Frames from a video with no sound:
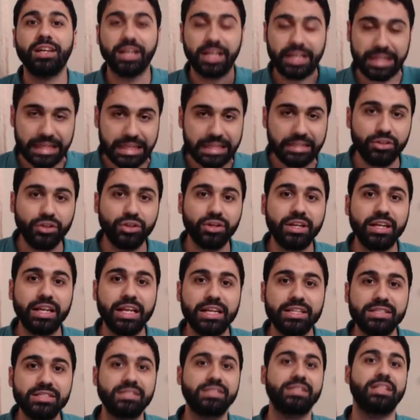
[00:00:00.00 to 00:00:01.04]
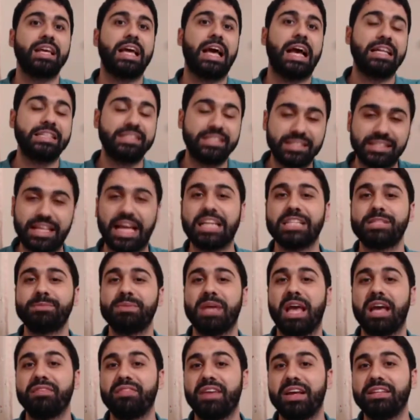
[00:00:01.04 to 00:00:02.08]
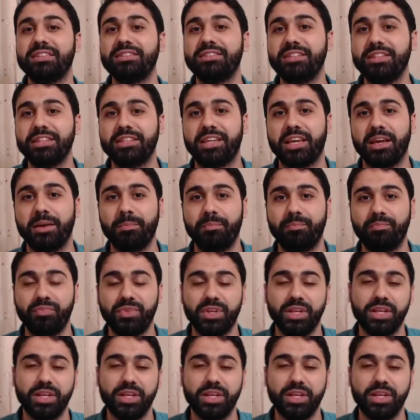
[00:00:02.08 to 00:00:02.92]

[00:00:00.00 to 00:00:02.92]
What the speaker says: clean your list, and set SPF and DKIM.